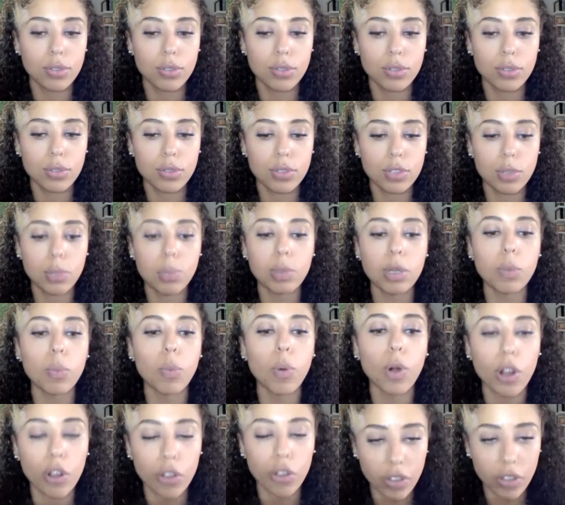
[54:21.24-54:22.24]
to be
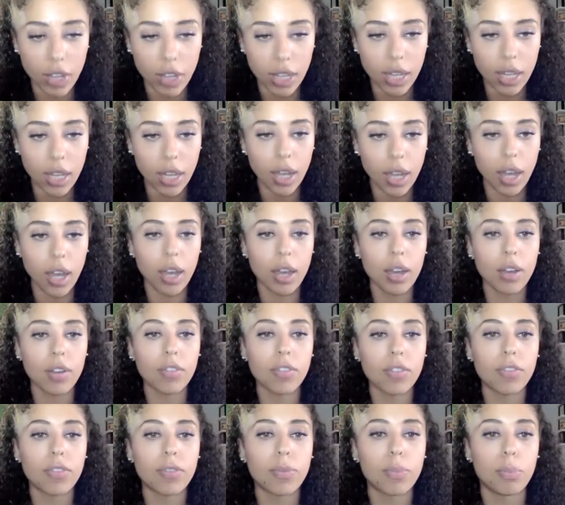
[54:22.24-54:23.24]
worthy
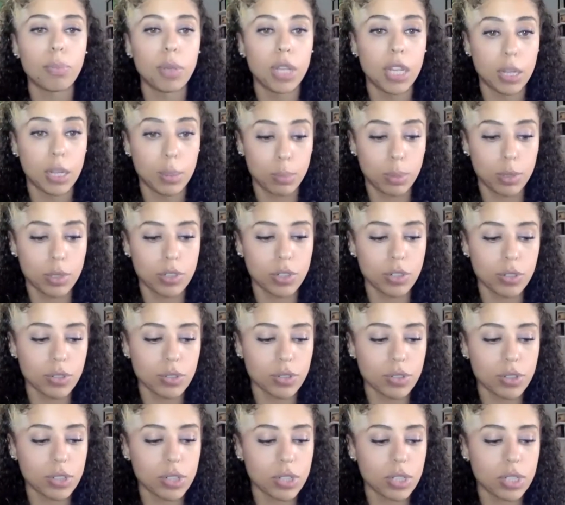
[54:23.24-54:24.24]
of being
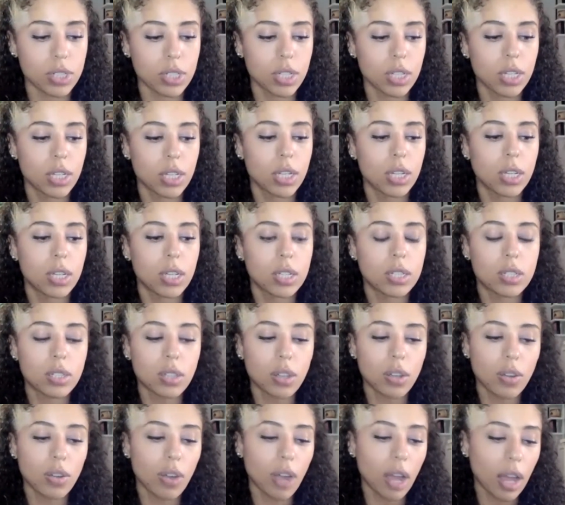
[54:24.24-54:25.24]
produced.
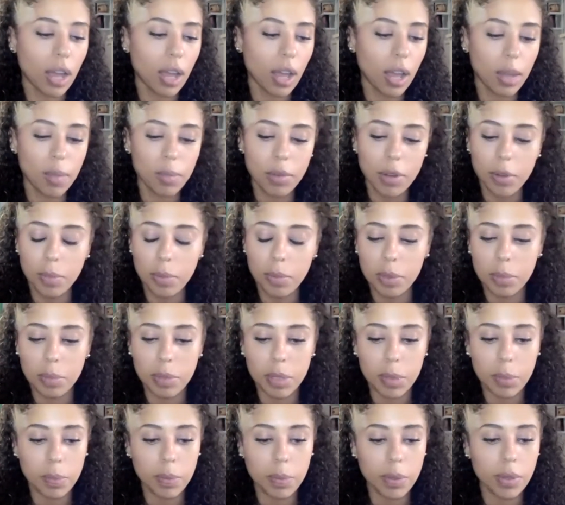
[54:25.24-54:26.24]
So I'm hoping
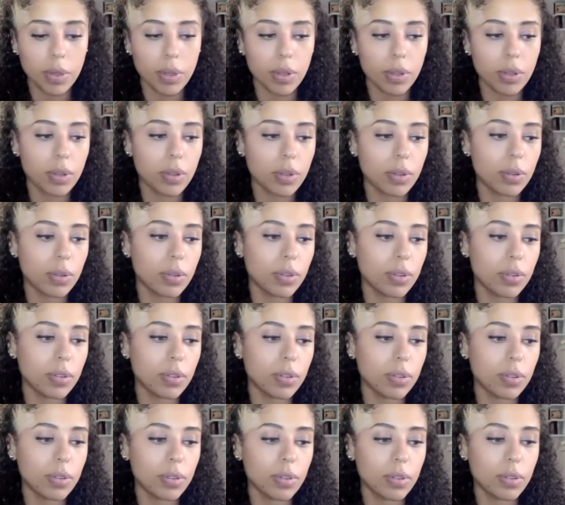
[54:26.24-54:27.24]
people
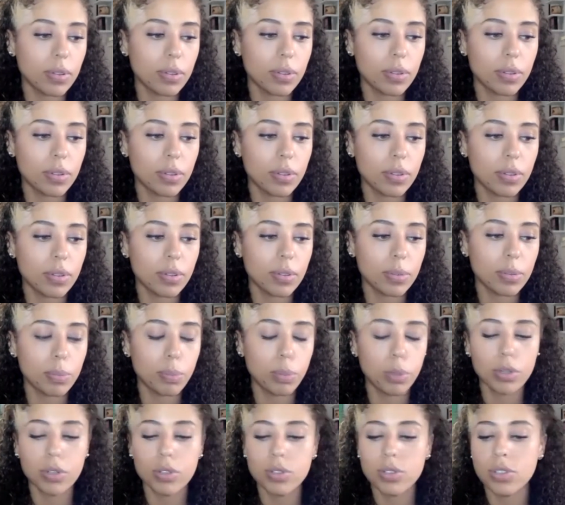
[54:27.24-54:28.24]

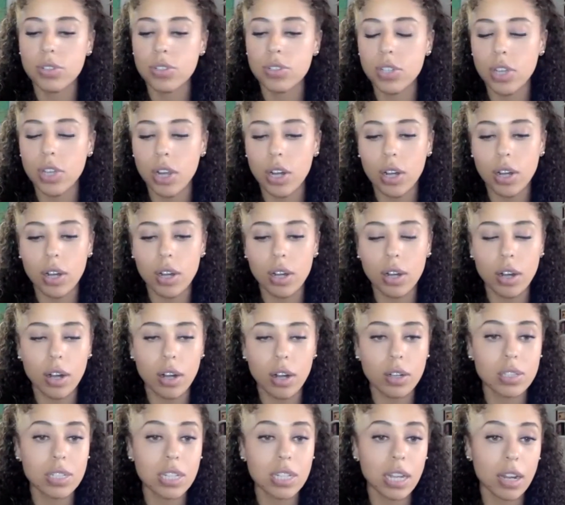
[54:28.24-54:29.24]
producers
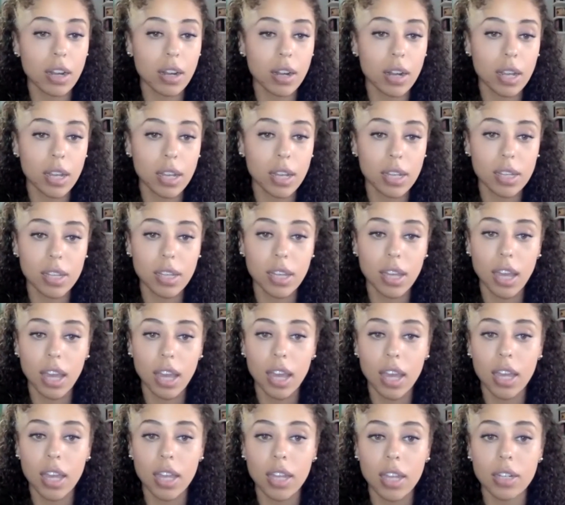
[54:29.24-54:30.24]
are daring,
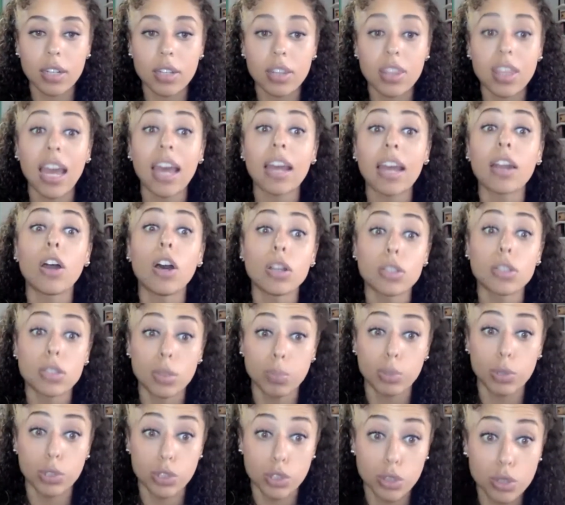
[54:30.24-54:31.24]
and that also
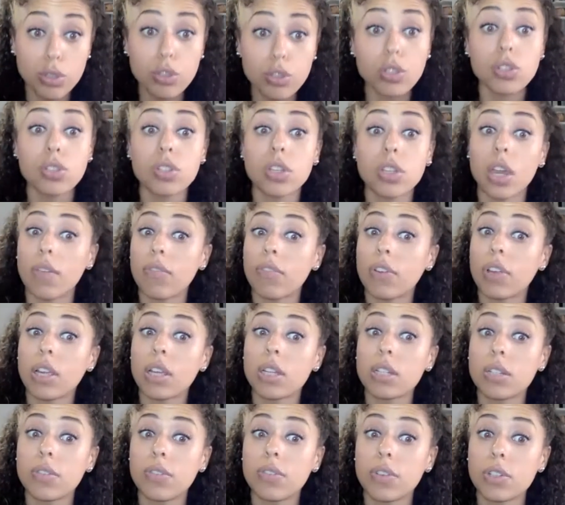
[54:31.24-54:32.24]
producers get
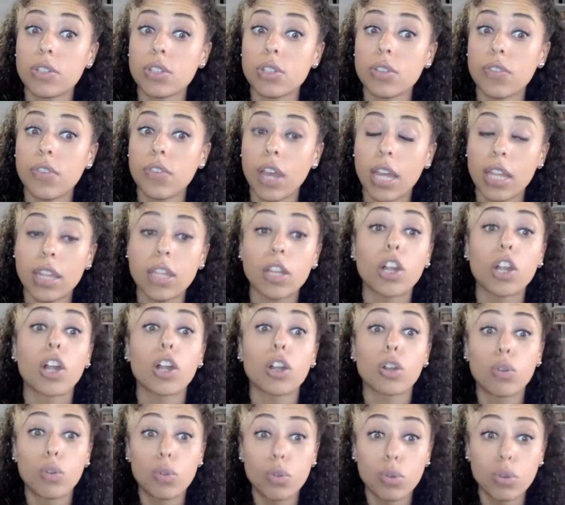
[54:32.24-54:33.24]
very diversified. There
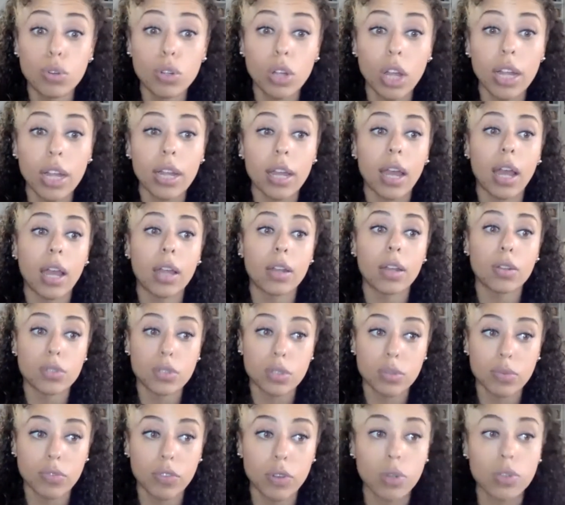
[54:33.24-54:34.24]
are cool, I know
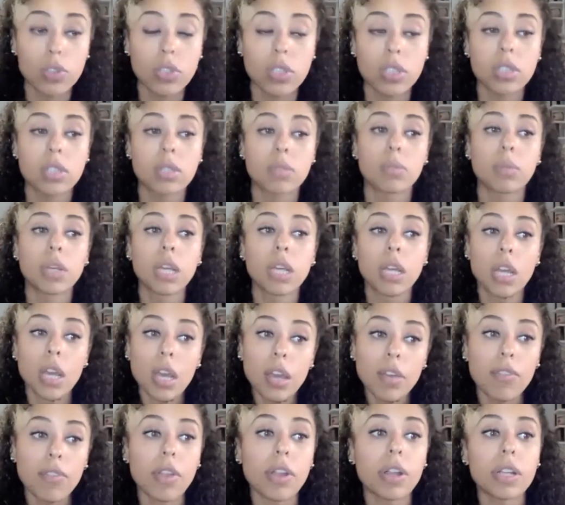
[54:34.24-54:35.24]
some folks in some
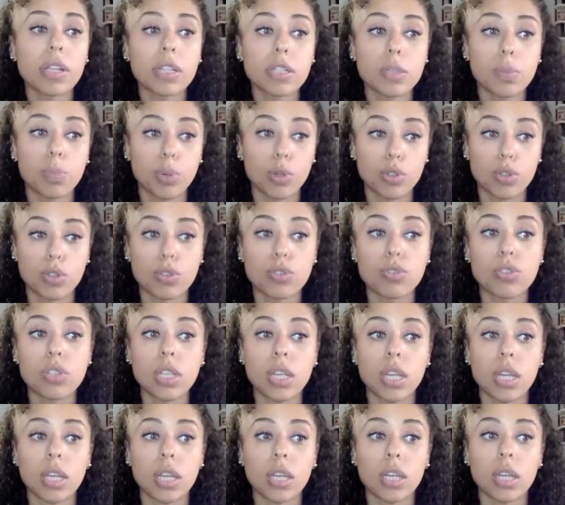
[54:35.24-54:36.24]
various
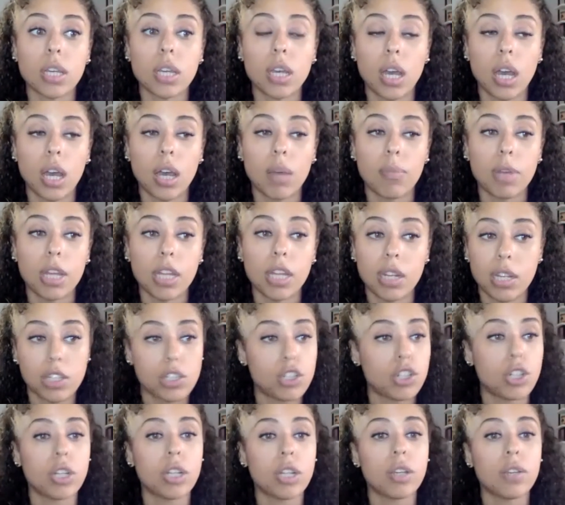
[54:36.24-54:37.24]
producing
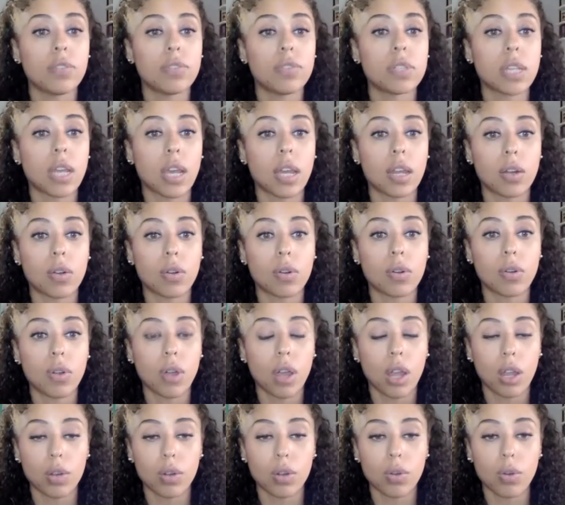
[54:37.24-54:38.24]
initiatives
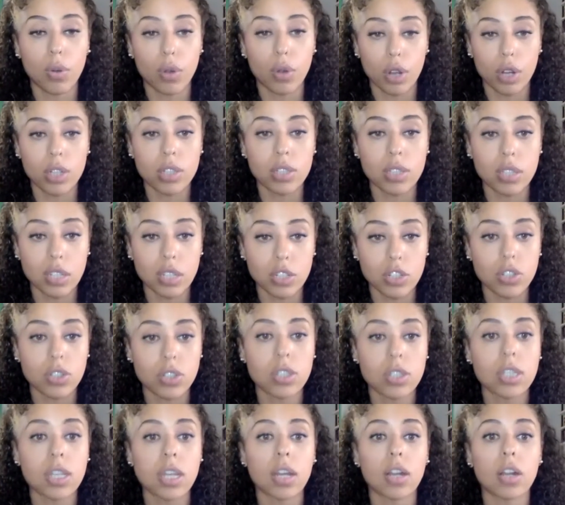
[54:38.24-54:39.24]
and
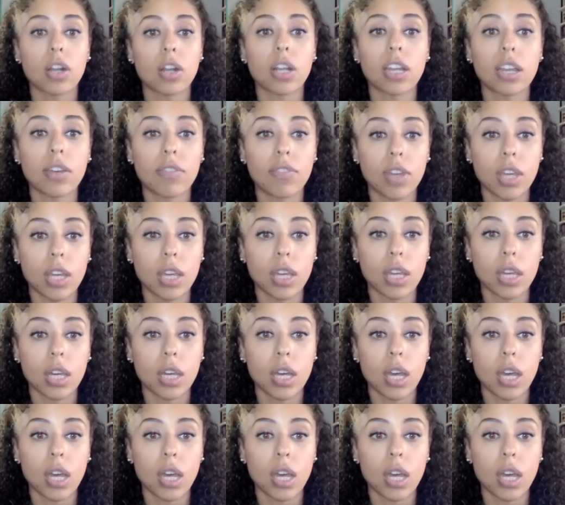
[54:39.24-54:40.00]
organizations that are giving